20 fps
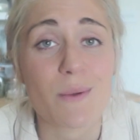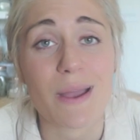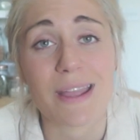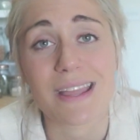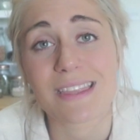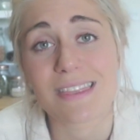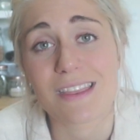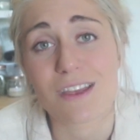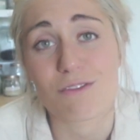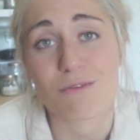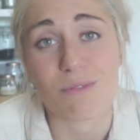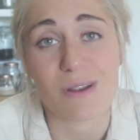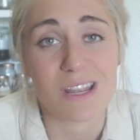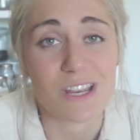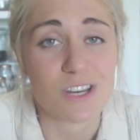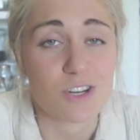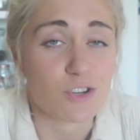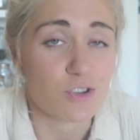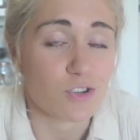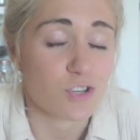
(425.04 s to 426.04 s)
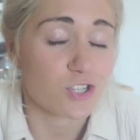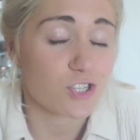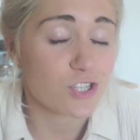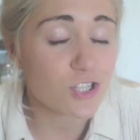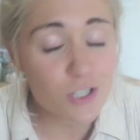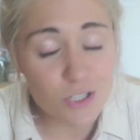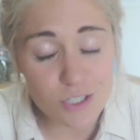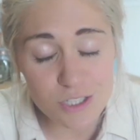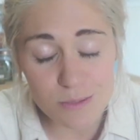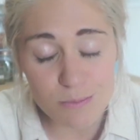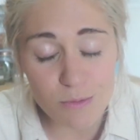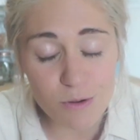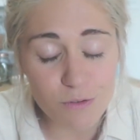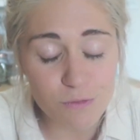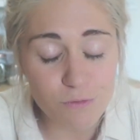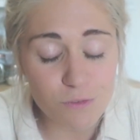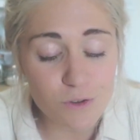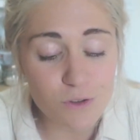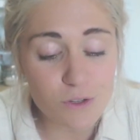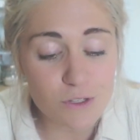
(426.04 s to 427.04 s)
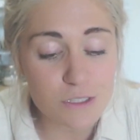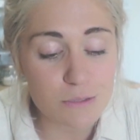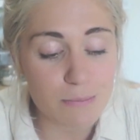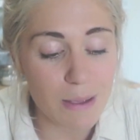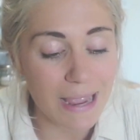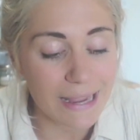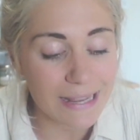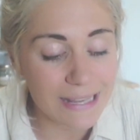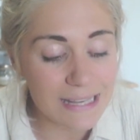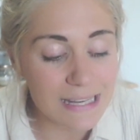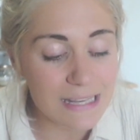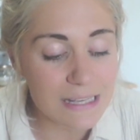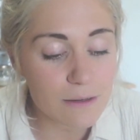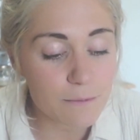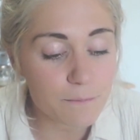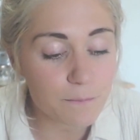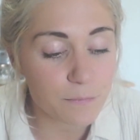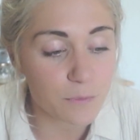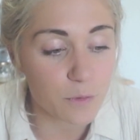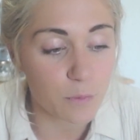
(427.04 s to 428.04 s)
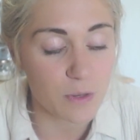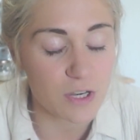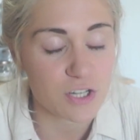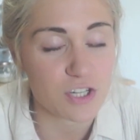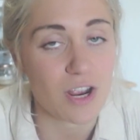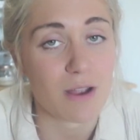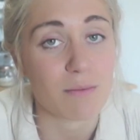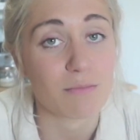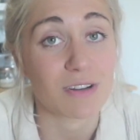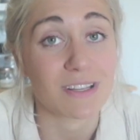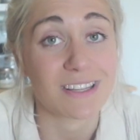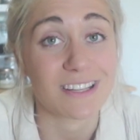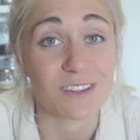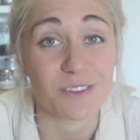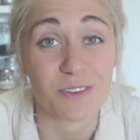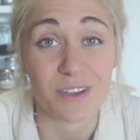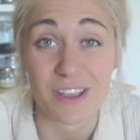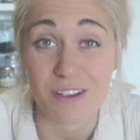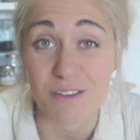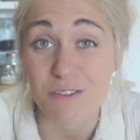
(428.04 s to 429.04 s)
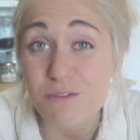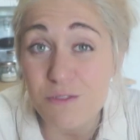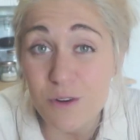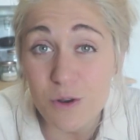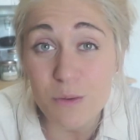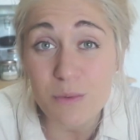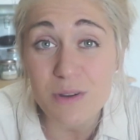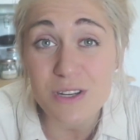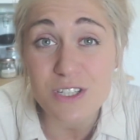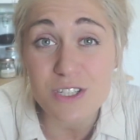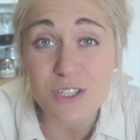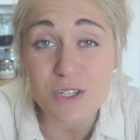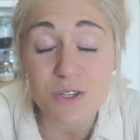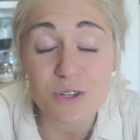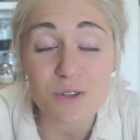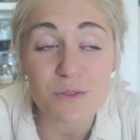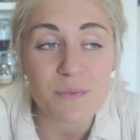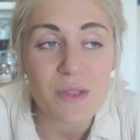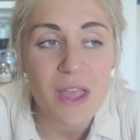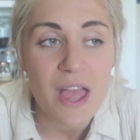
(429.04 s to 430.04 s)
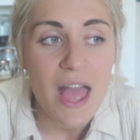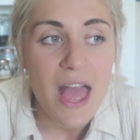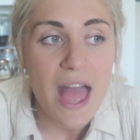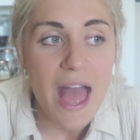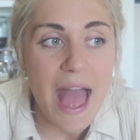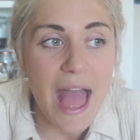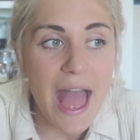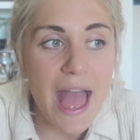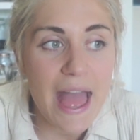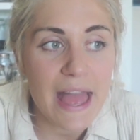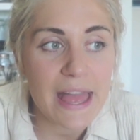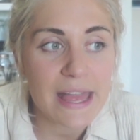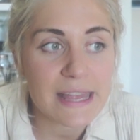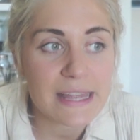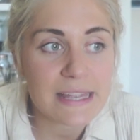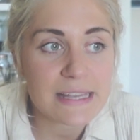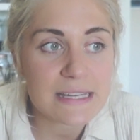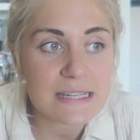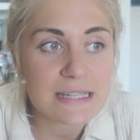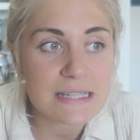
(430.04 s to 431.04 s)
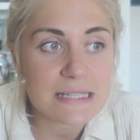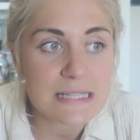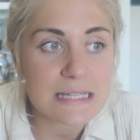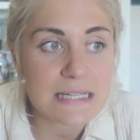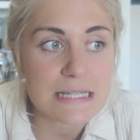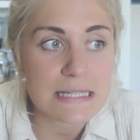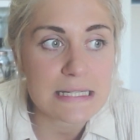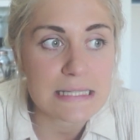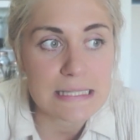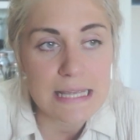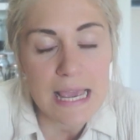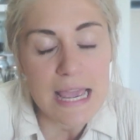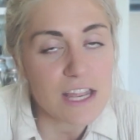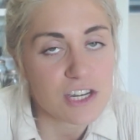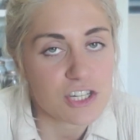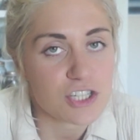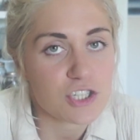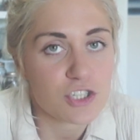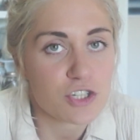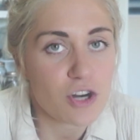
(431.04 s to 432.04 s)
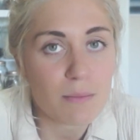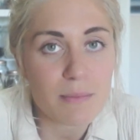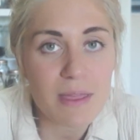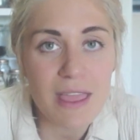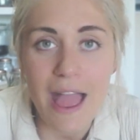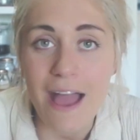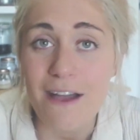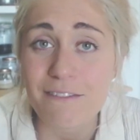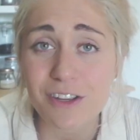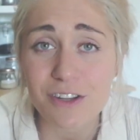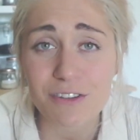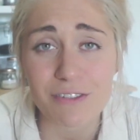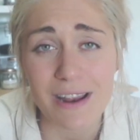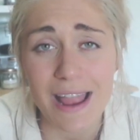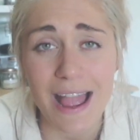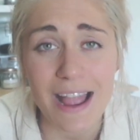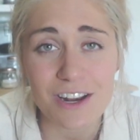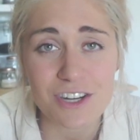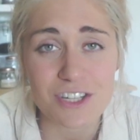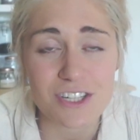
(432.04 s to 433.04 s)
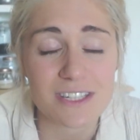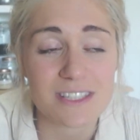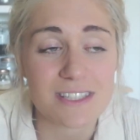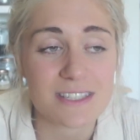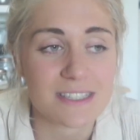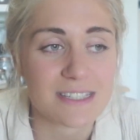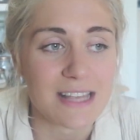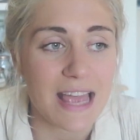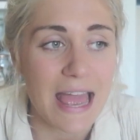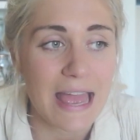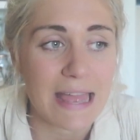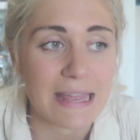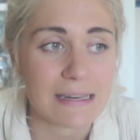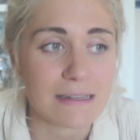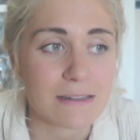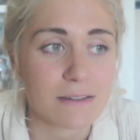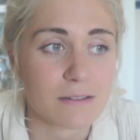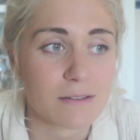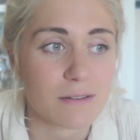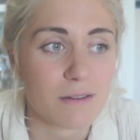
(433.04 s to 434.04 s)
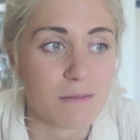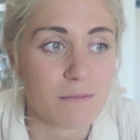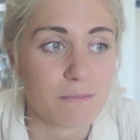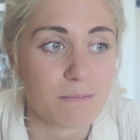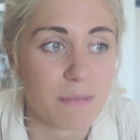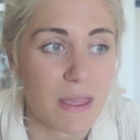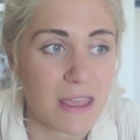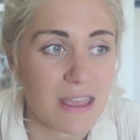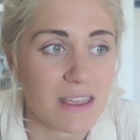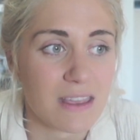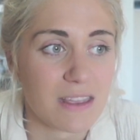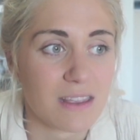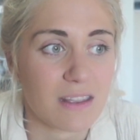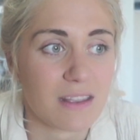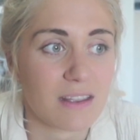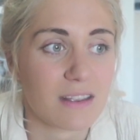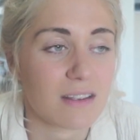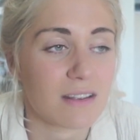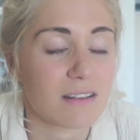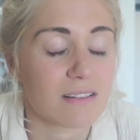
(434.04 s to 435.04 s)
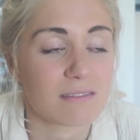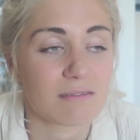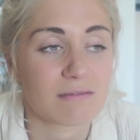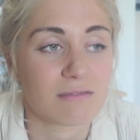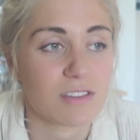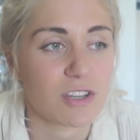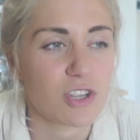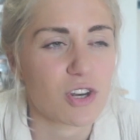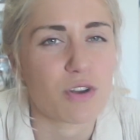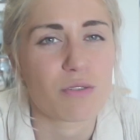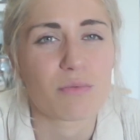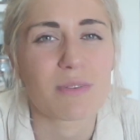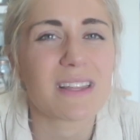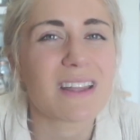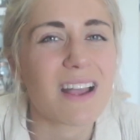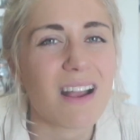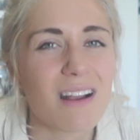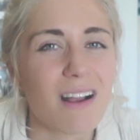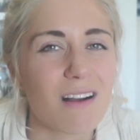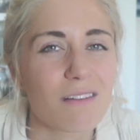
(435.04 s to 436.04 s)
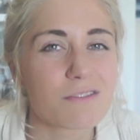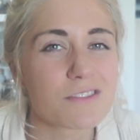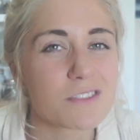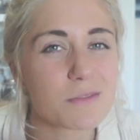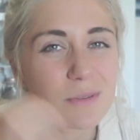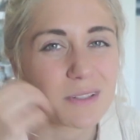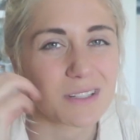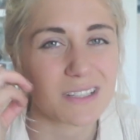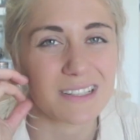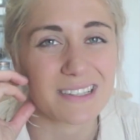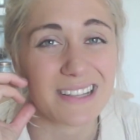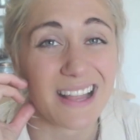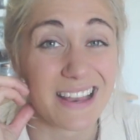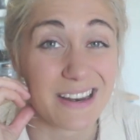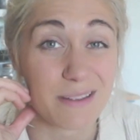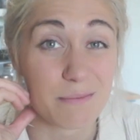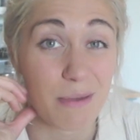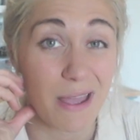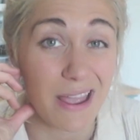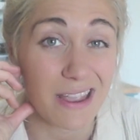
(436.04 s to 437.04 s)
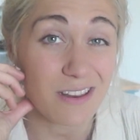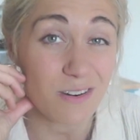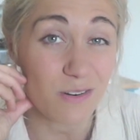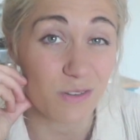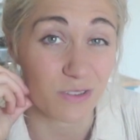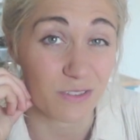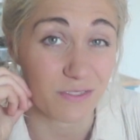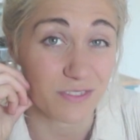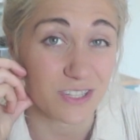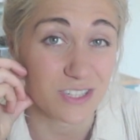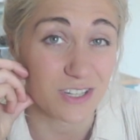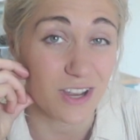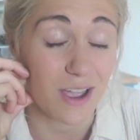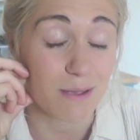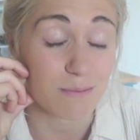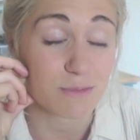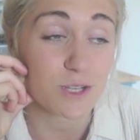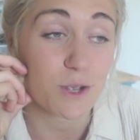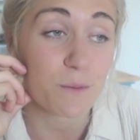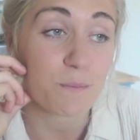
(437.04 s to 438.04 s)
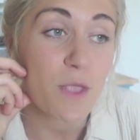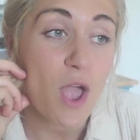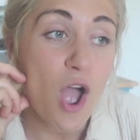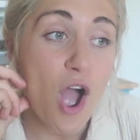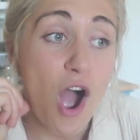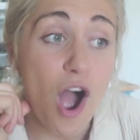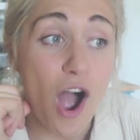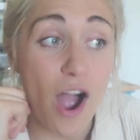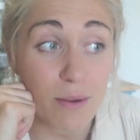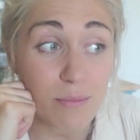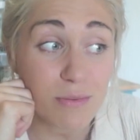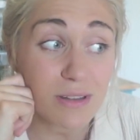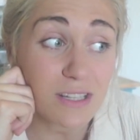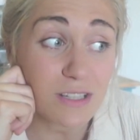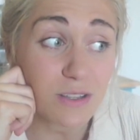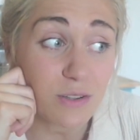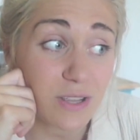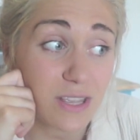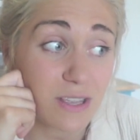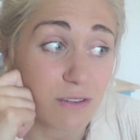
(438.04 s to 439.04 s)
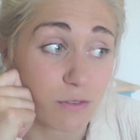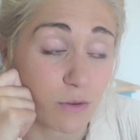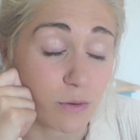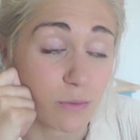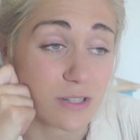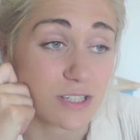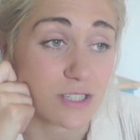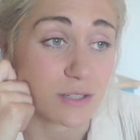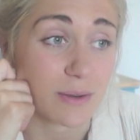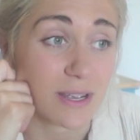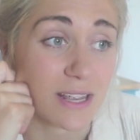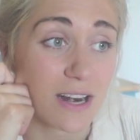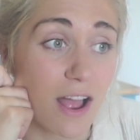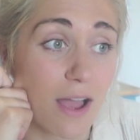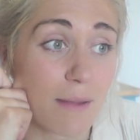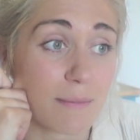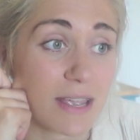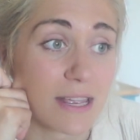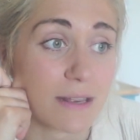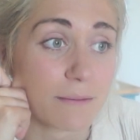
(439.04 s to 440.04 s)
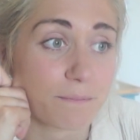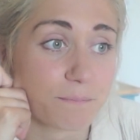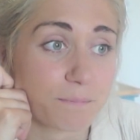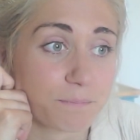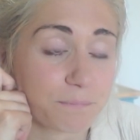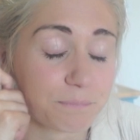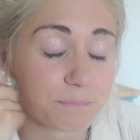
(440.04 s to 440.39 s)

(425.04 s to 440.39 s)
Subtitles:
so I can then reintroduce more foods back in, which I'm really looking forward to, and just stop me having reactions and being really uncomfortable and in pain all of the time. So I'm really looking forward to it. I mean,